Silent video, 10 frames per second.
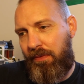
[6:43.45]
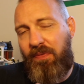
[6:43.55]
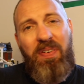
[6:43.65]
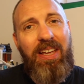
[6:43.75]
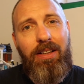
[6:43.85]

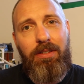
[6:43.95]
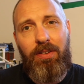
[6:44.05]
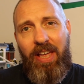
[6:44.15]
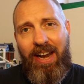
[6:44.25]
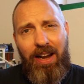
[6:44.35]
feel
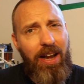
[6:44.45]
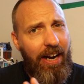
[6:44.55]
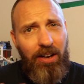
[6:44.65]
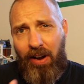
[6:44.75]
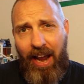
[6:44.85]
that
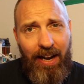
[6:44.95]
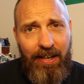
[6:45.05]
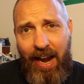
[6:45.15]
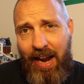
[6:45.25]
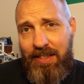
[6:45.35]
LEGOland
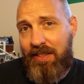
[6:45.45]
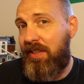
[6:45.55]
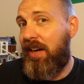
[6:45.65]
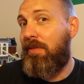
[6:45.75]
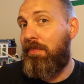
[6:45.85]
has in
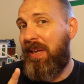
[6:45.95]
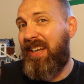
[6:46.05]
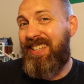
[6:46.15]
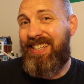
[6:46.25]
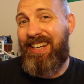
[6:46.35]
their
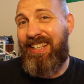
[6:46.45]
mini city.